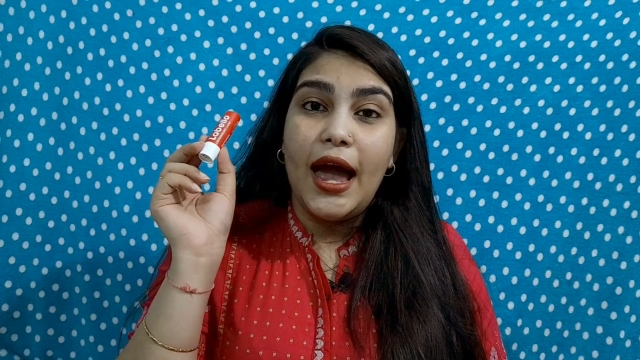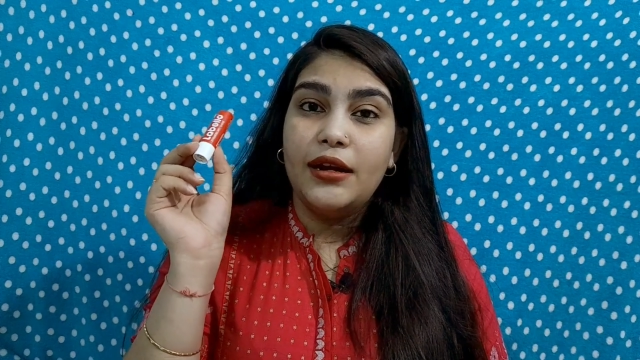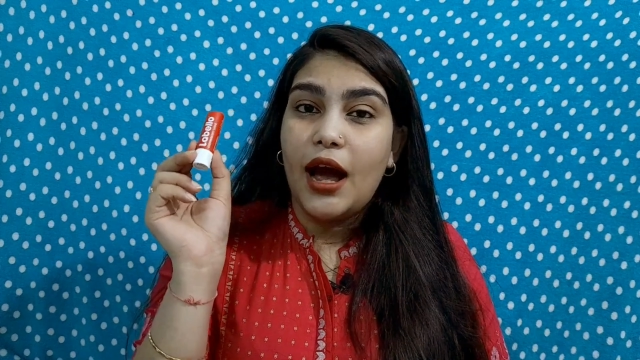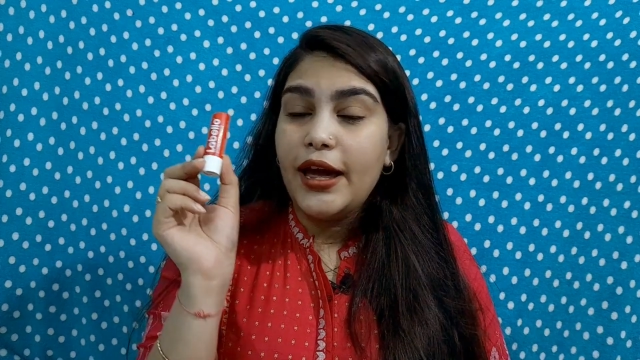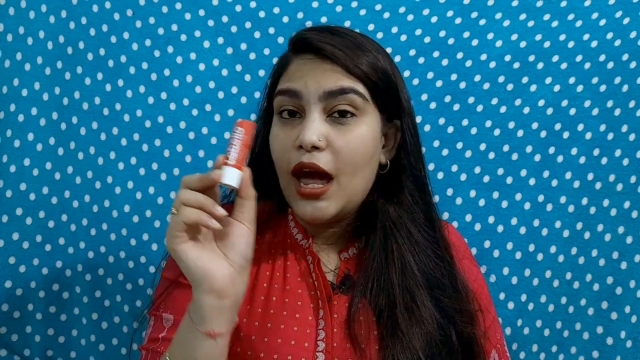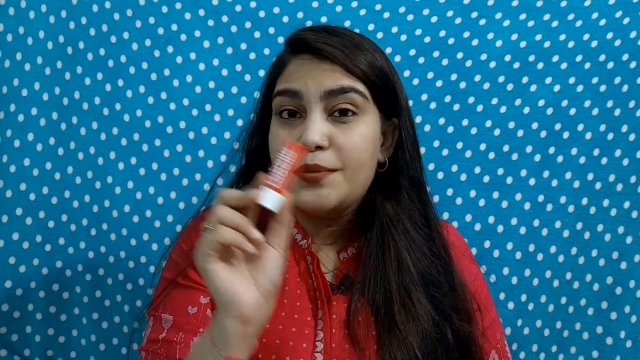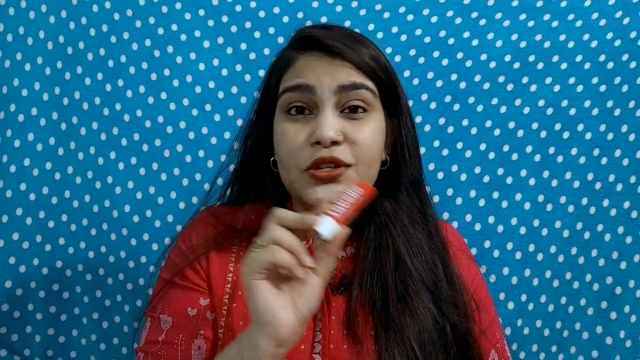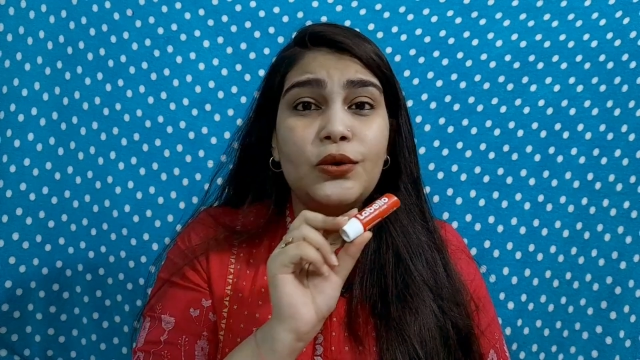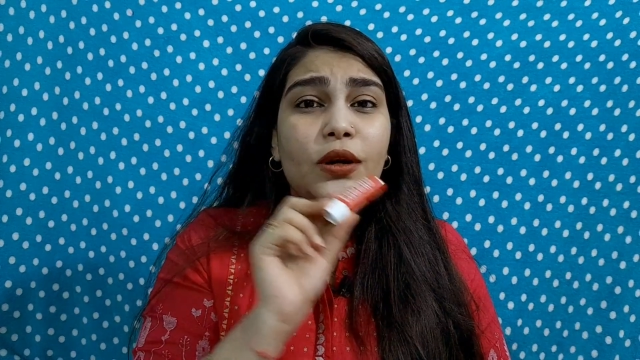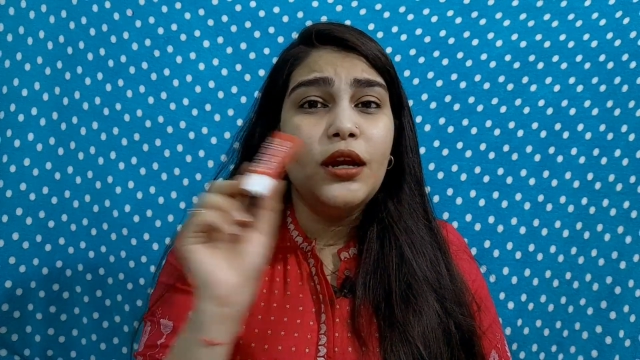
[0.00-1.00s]
and I
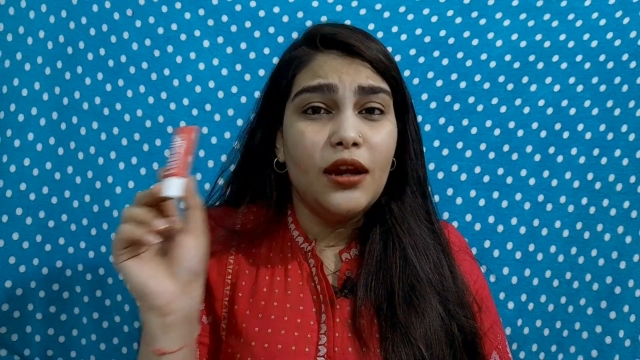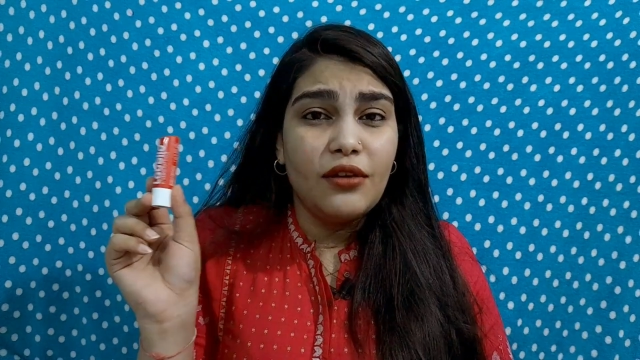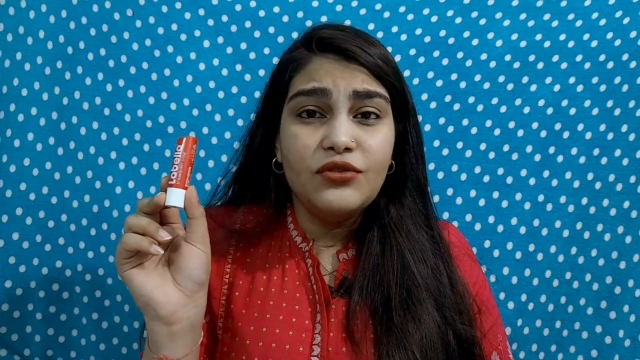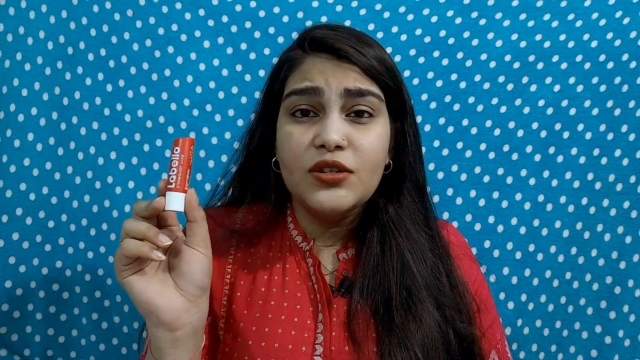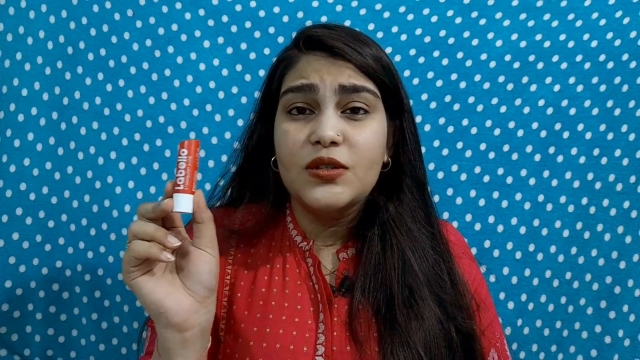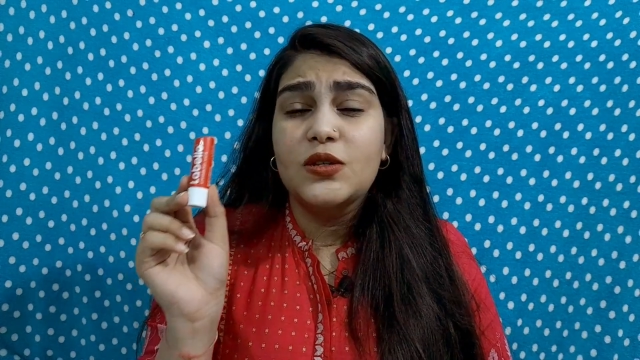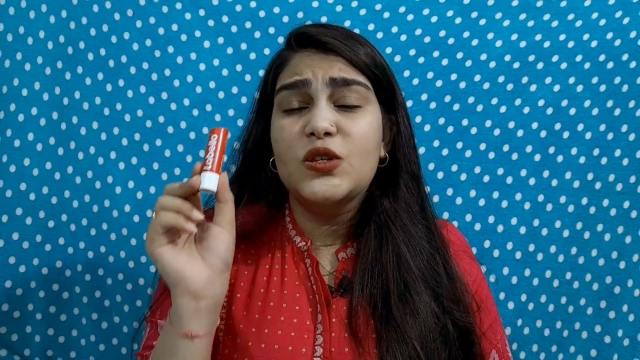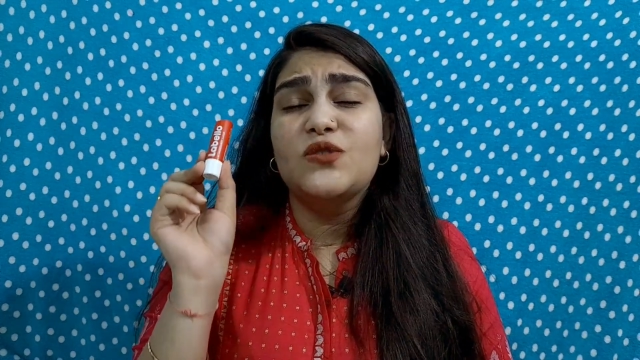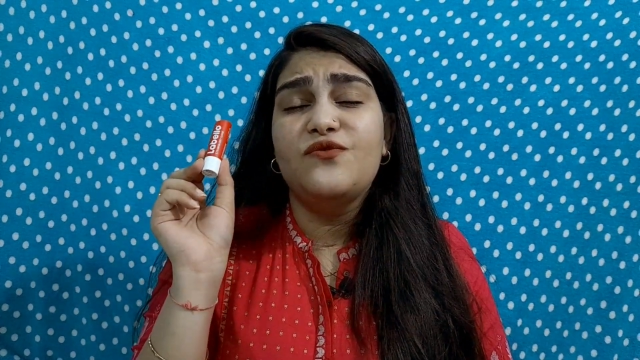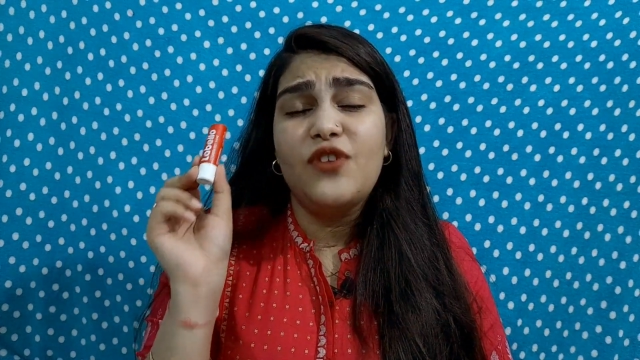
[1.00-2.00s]
absolutely love this
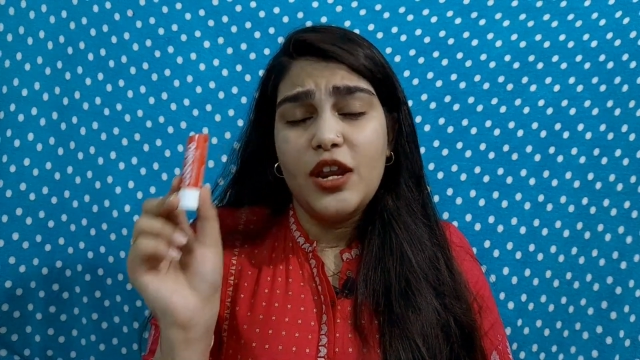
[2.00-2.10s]
this is